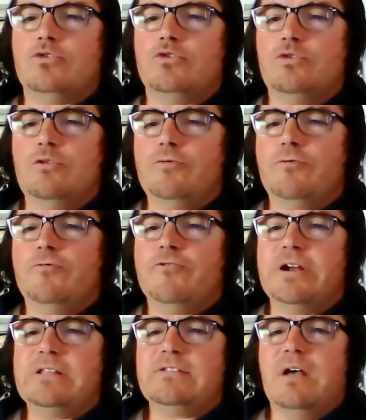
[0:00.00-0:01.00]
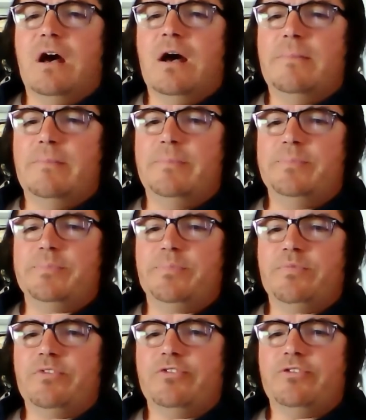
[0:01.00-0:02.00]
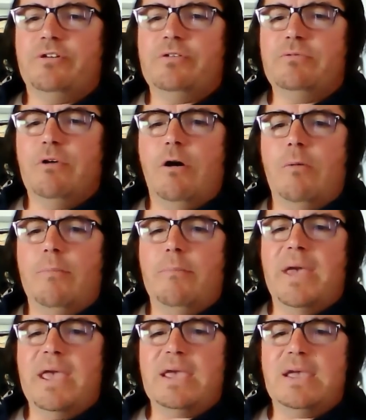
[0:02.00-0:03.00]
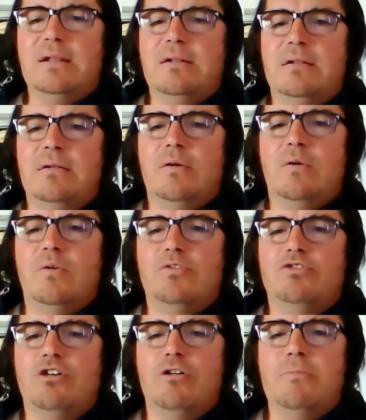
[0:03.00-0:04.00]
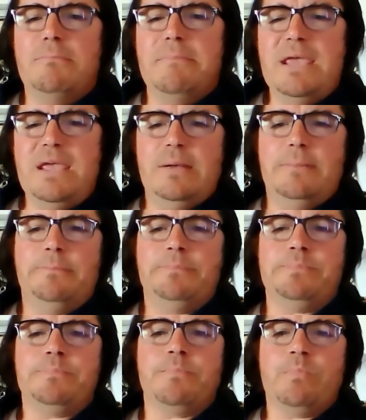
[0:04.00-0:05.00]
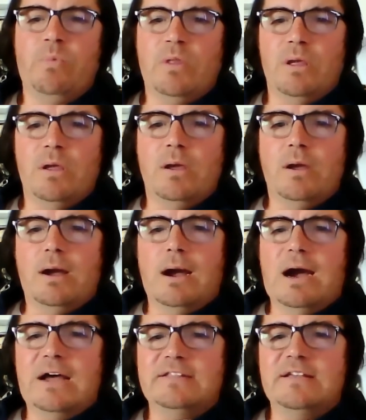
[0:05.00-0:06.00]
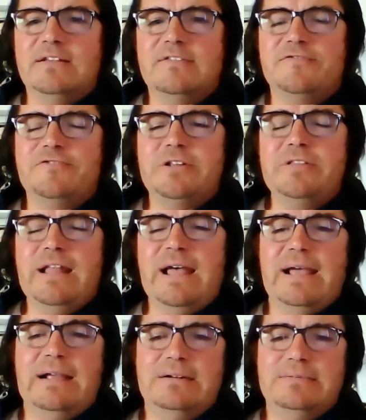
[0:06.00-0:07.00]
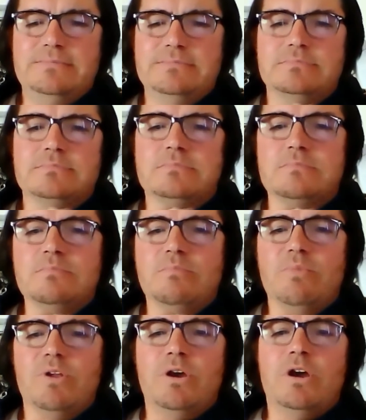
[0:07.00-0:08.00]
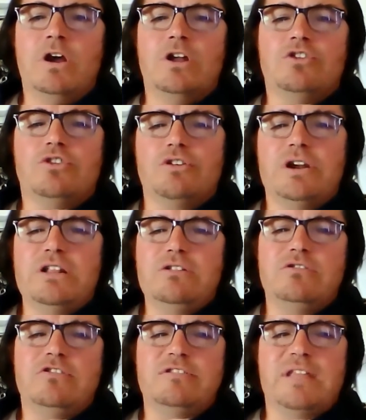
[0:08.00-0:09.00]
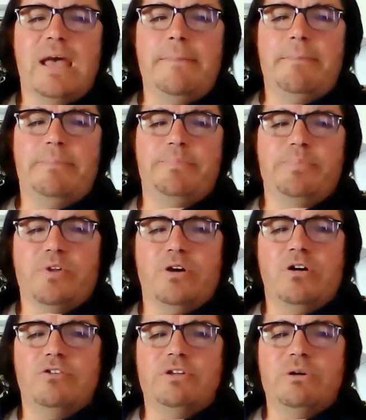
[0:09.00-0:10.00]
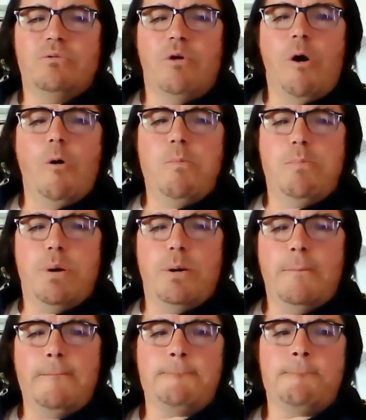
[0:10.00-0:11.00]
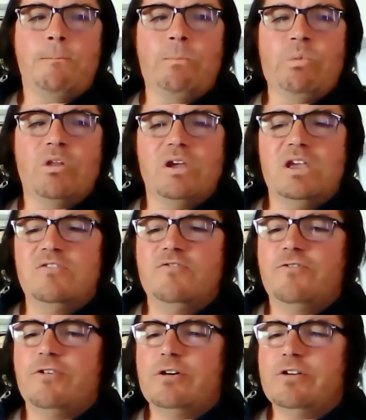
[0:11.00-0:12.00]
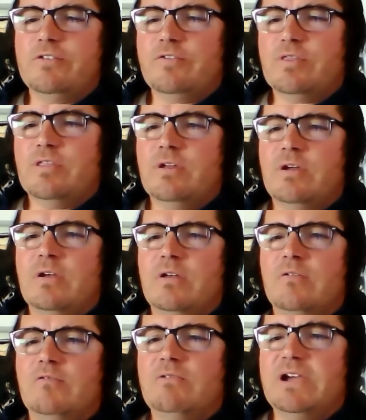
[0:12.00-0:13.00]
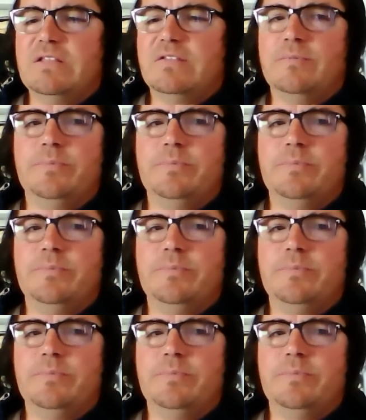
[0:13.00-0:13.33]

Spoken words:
2 frets up, 3rd row making tone Mi at the fret 9, turning to step on the rope in 4th with